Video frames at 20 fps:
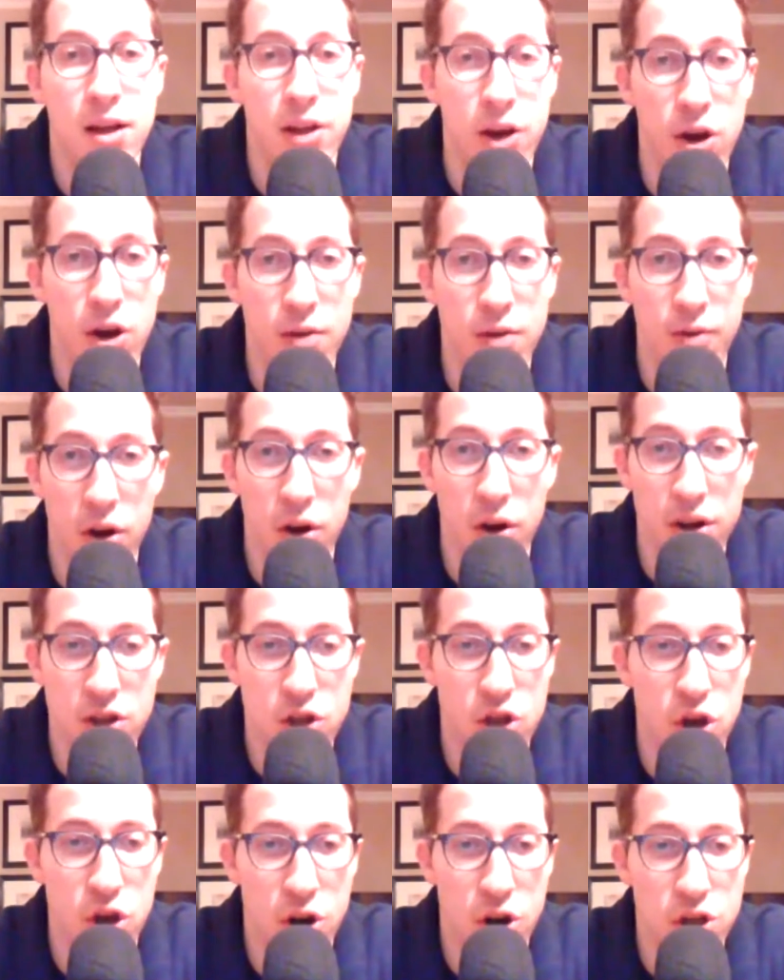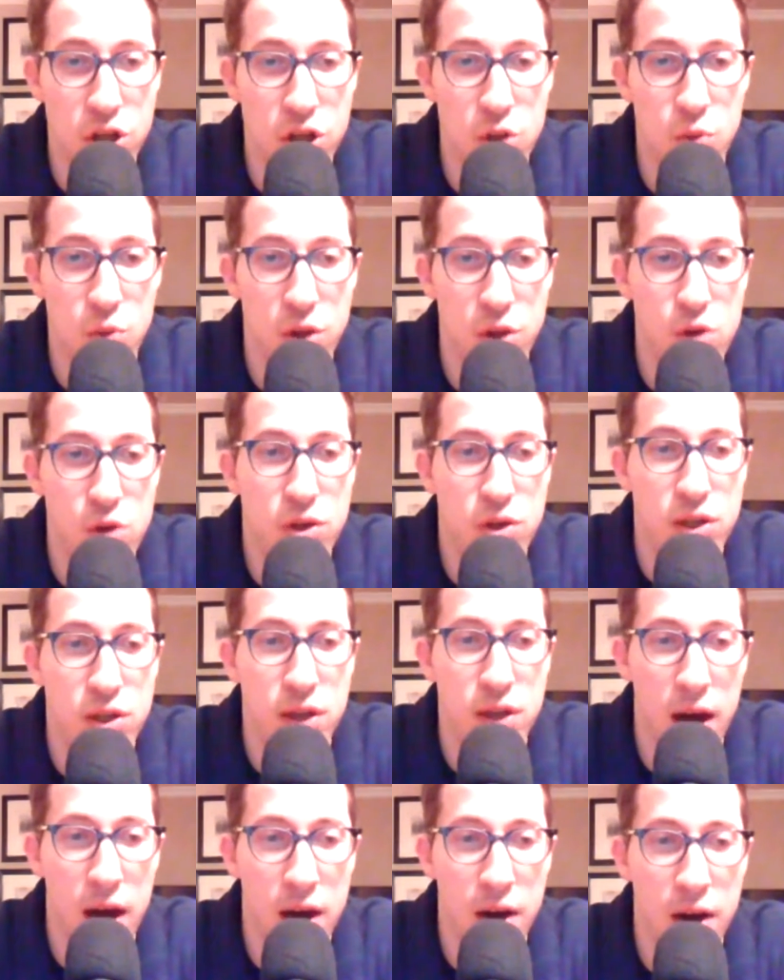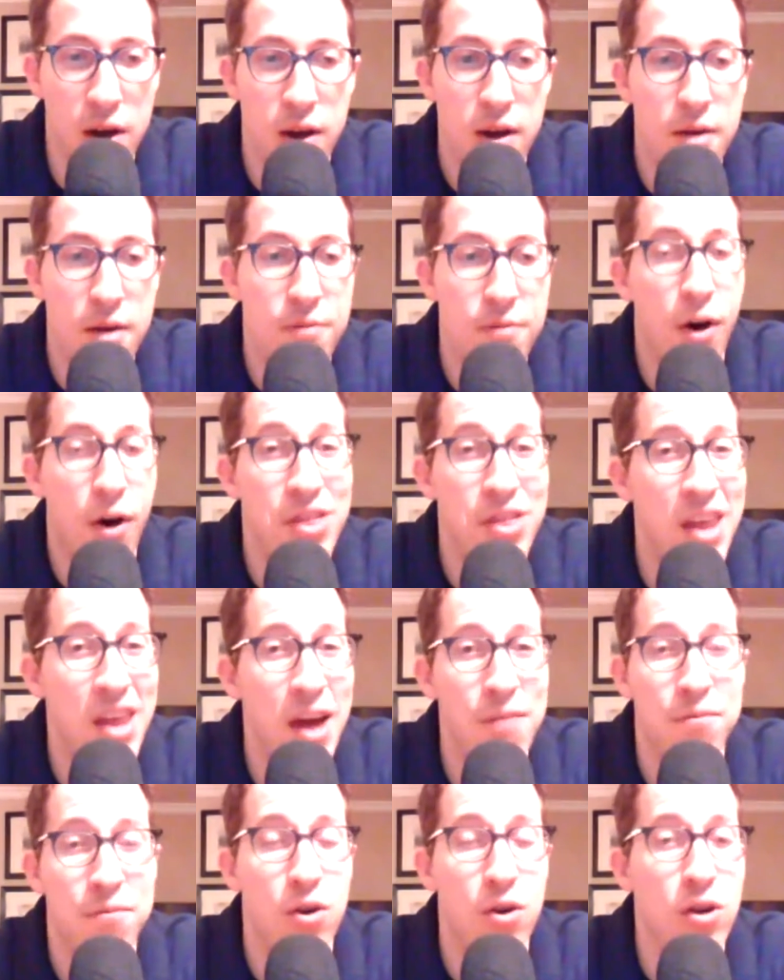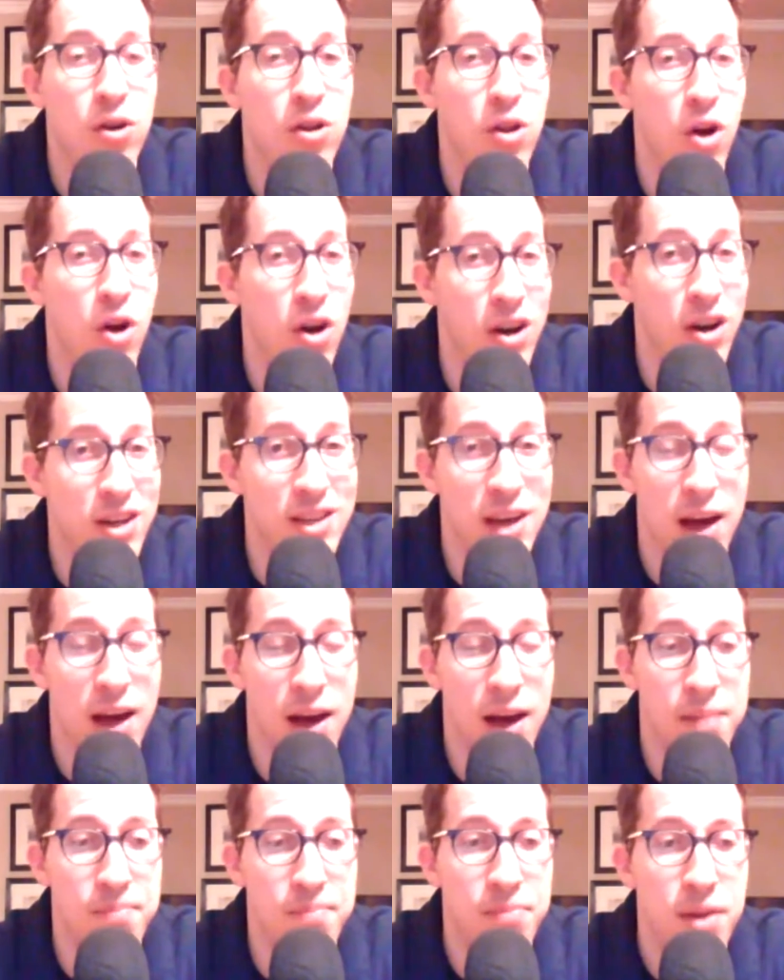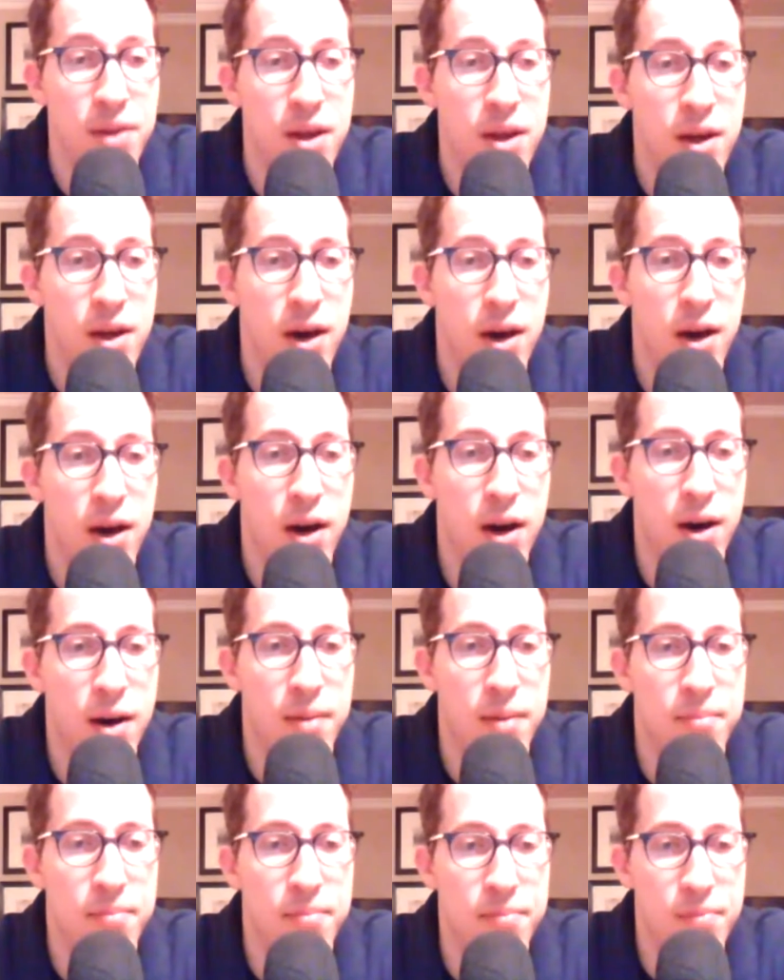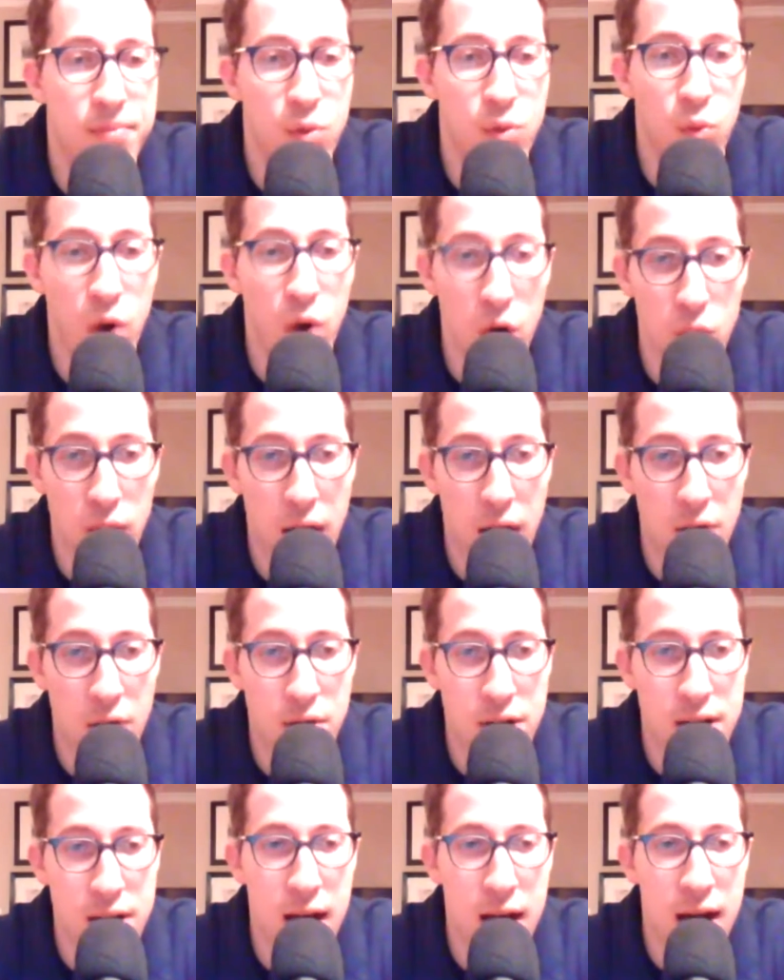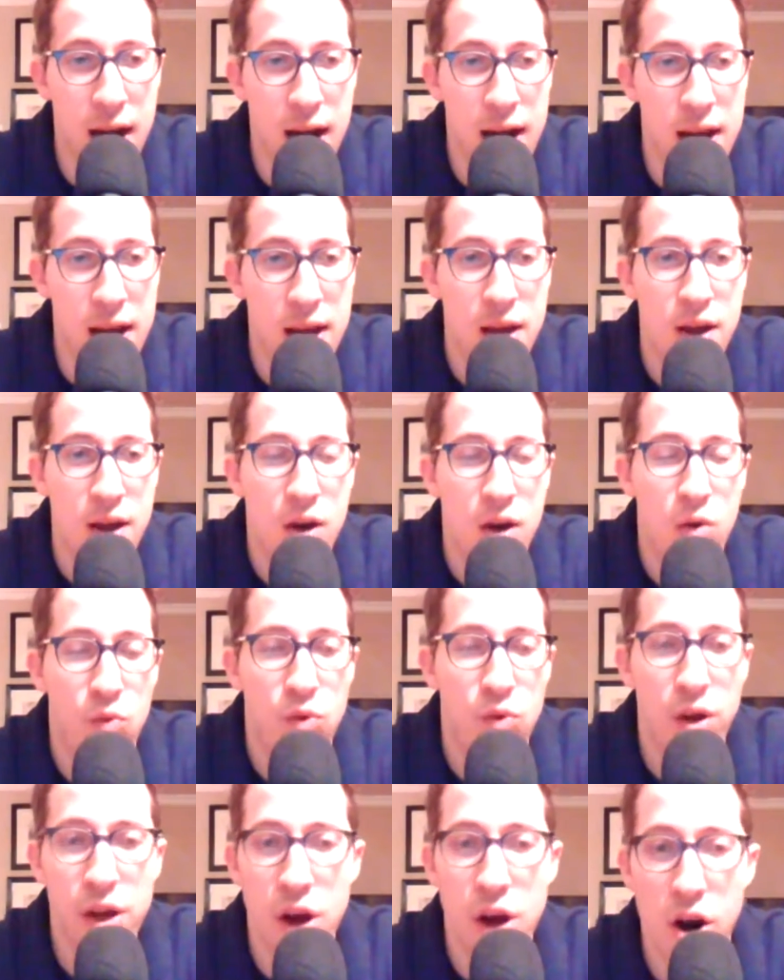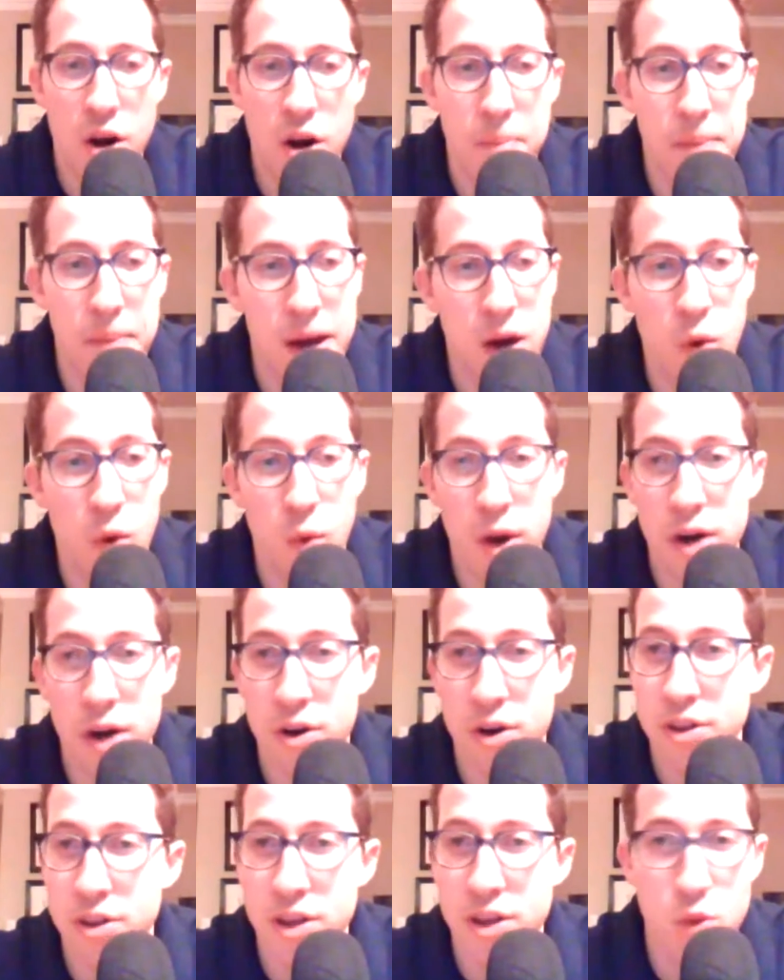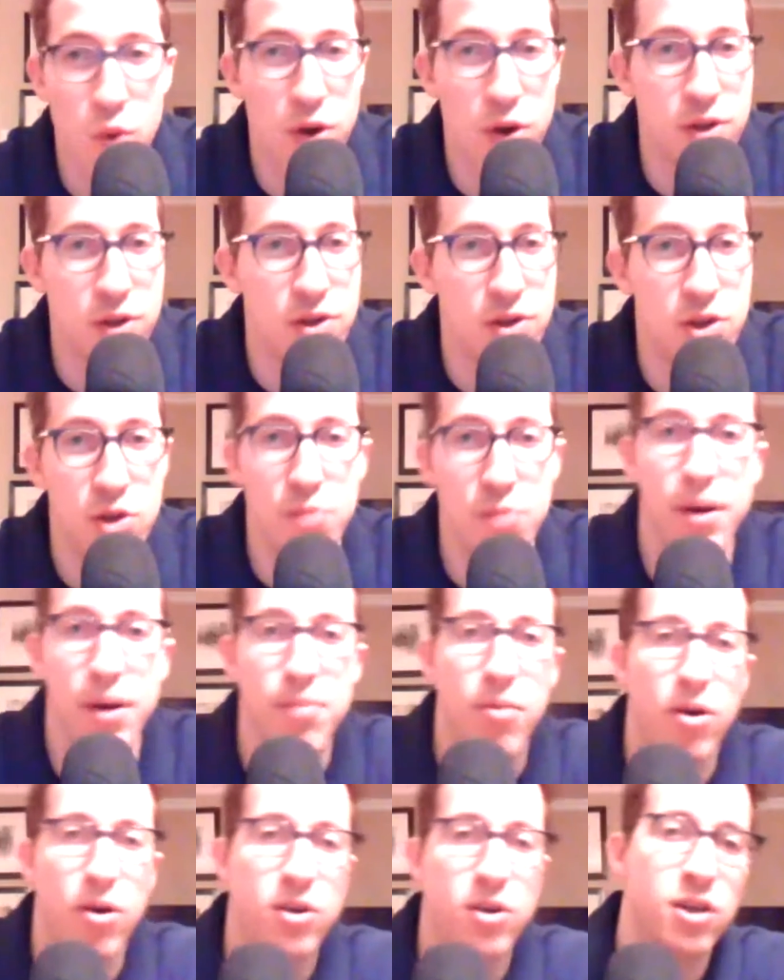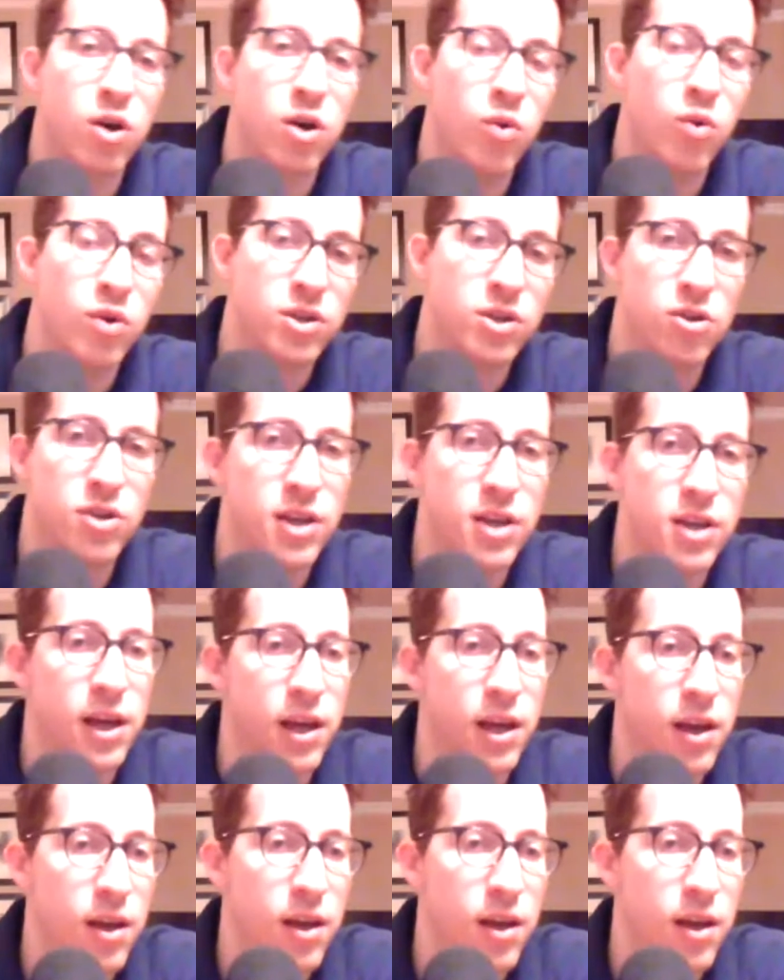cleared of all his charges with USADA. Fought that for a long time. Well-rounded guy. Really hard to pick a winner in this one, too, Big Marcel. What's your take?